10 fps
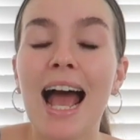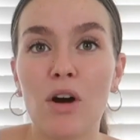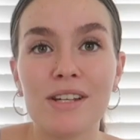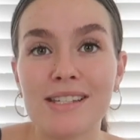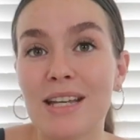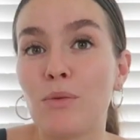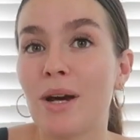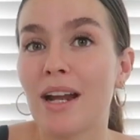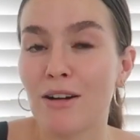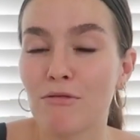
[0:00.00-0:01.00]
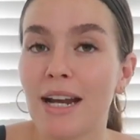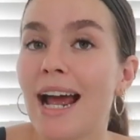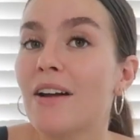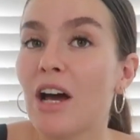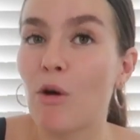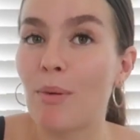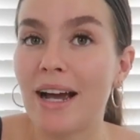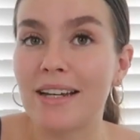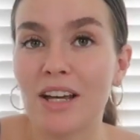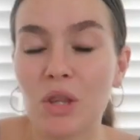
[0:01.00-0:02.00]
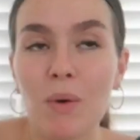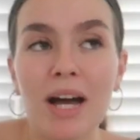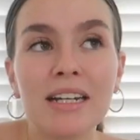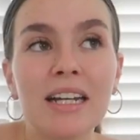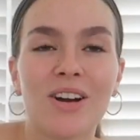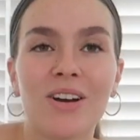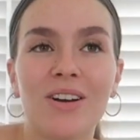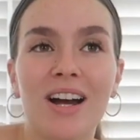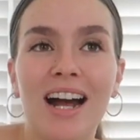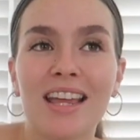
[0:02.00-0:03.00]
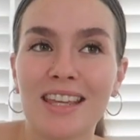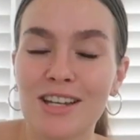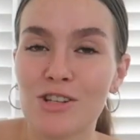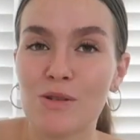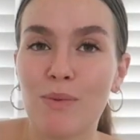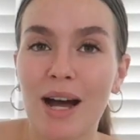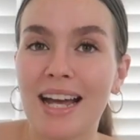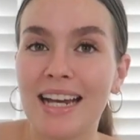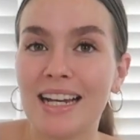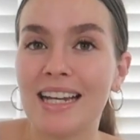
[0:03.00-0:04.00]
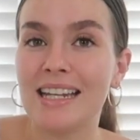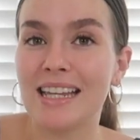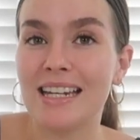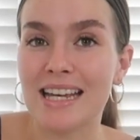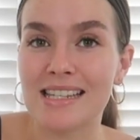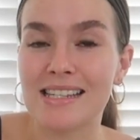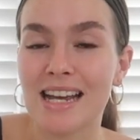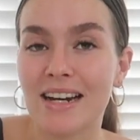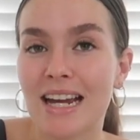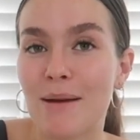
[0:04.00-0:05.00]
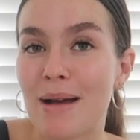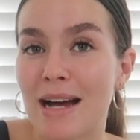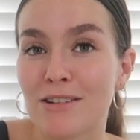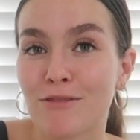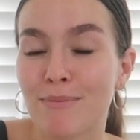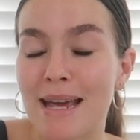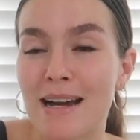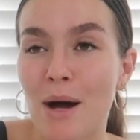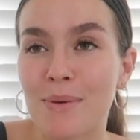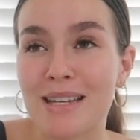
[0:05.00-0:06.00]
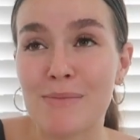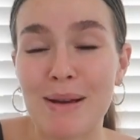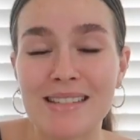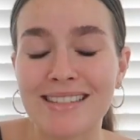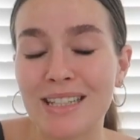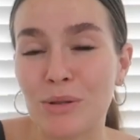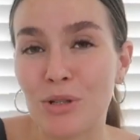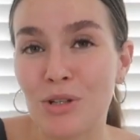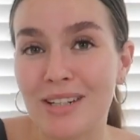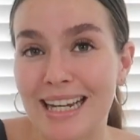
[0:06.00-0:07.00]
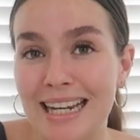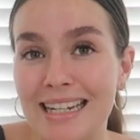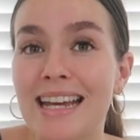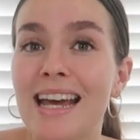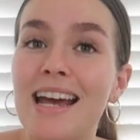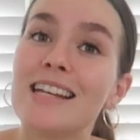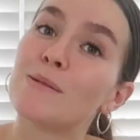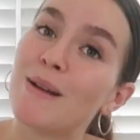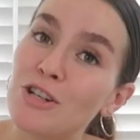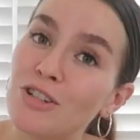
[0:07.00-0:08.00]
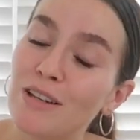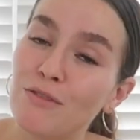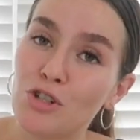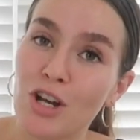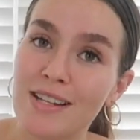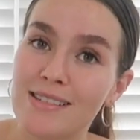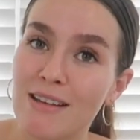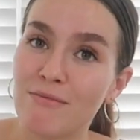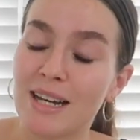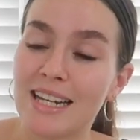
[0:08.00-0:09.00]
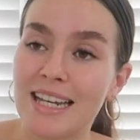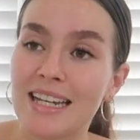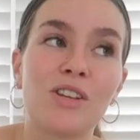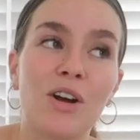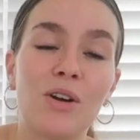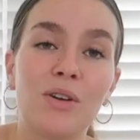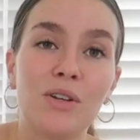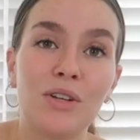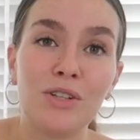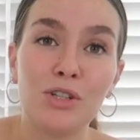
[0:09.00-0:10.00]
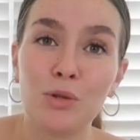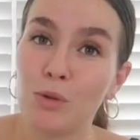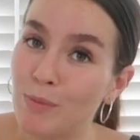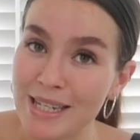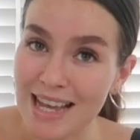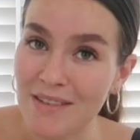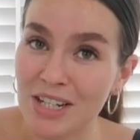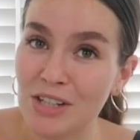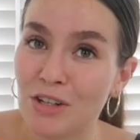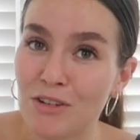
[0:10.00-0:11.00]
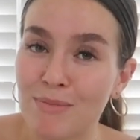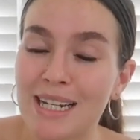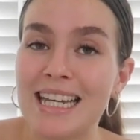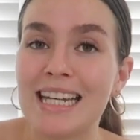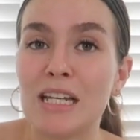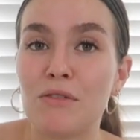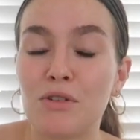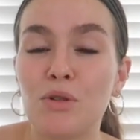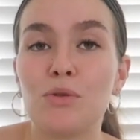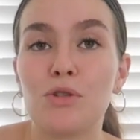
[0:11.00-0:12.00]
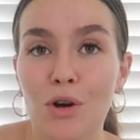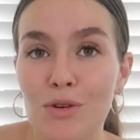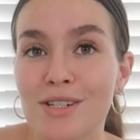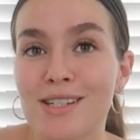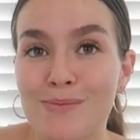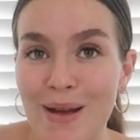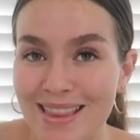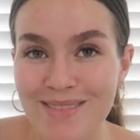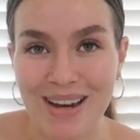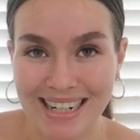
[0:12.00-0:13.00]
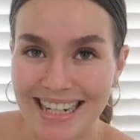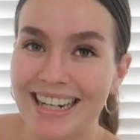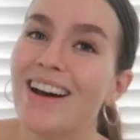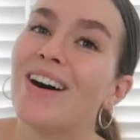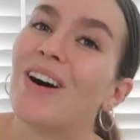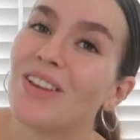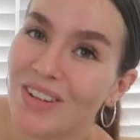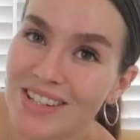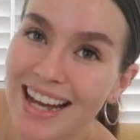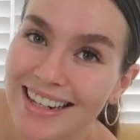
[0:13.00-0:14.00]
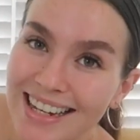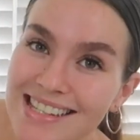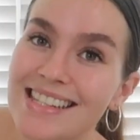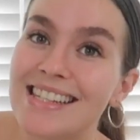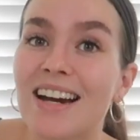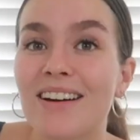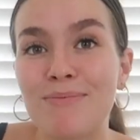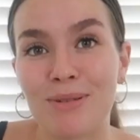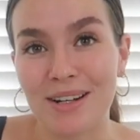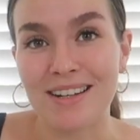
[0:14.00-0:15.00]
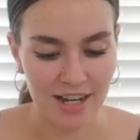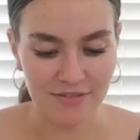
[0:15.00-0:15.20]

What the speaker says: Obviously, when I run out, I'll buy another one. So I think just buying the necessary amount of makeup is basically all you need, especially if you're trying to save money. So you will be saving a lot of money if you don't spend the money on those unnecessary products.